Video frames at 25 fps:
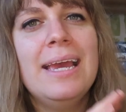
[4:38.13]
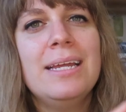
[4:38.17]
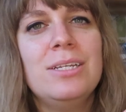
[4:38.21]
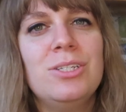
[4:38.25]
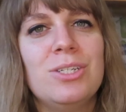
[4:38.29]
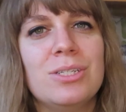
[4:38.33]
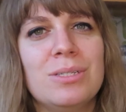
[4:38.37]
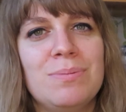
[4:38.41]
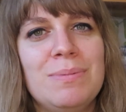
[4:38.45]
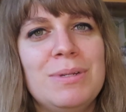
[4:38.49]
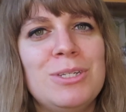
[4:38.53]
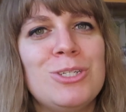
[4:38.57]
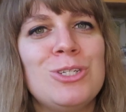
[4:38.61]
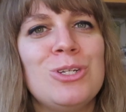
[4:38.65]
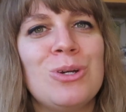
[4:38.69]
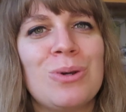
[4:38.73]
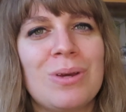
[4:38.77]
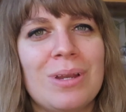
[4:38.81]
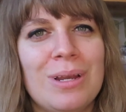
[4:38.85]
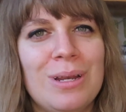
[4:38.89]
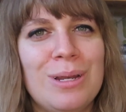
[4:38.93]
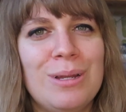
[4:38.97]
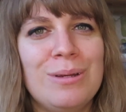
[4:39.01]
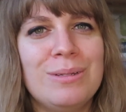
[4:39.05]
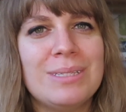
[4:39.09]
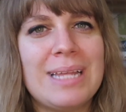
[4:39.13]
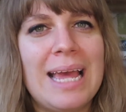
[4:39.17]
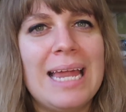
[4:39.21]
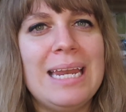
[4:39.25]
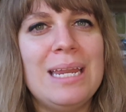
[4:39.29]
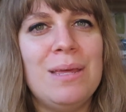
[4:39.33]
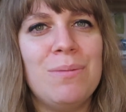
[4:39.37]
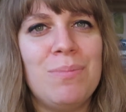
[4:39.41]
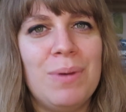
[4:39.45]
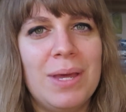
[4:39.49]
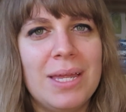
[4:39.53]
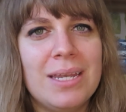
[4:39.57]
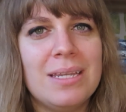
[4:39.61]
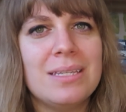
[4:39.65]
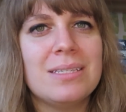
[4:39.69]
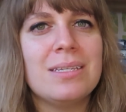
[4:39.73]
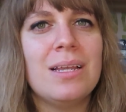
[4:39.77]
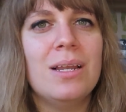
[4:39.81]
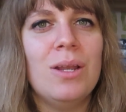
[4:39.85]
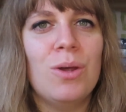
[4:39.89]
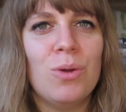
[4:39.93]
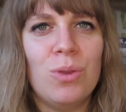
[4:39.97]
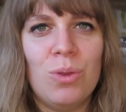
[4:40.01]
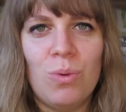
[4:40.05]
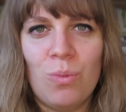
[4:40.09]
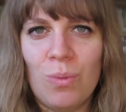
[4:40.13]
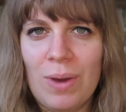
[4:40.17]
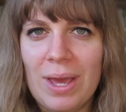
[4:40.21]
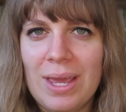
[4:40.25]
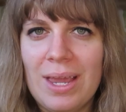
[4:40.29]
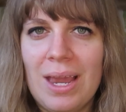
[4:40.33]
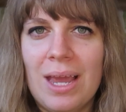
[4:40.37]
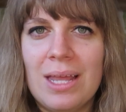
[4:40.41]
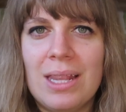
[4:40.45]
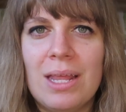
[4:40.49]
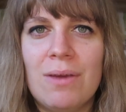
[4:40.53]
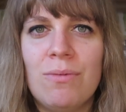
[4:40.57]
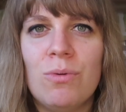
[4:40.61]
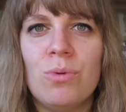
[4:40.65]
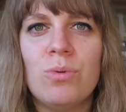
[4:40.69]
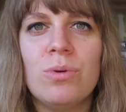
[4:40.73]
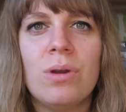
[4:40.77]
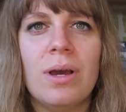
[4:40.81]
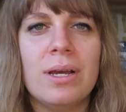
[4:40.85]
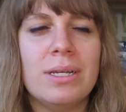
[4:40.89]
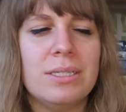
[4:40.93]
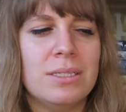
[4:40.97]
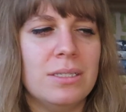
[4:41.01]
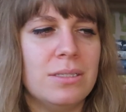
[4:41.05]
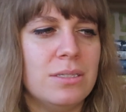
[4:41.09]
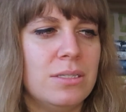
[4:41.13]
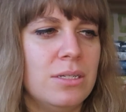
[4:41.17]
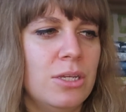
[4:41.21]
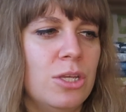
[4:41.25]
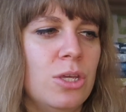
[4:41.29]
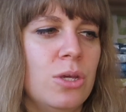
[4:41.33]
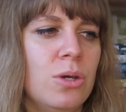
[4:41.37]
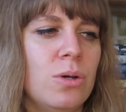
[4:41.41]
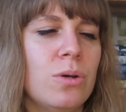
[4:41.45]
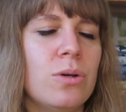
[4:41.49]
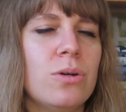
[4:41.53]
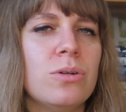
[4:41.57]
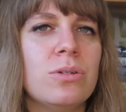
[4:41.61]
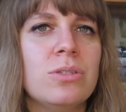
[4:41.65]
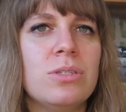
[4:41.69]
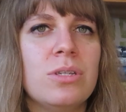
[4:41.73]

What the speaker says: it just means you're not going to lose any pins along the way and they're all nice and secure.